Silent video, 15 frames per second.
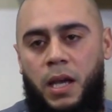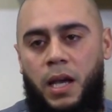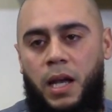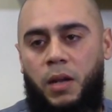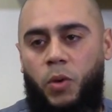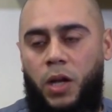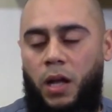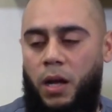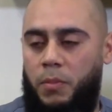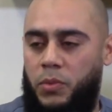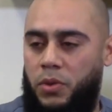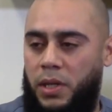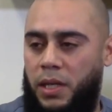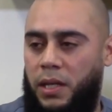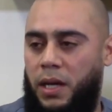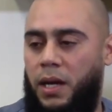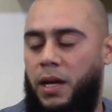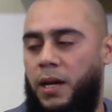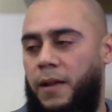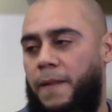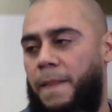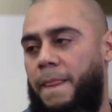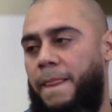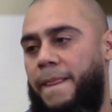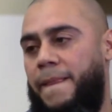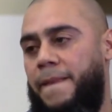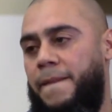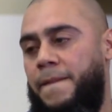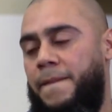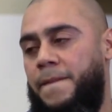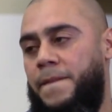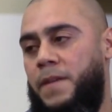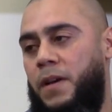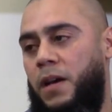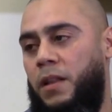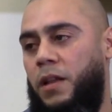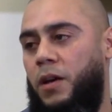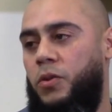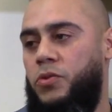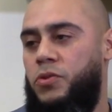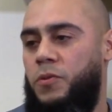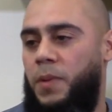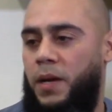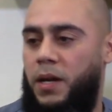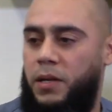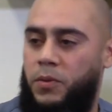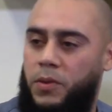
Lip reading: And alhamdulillah, Allah subhanahu wa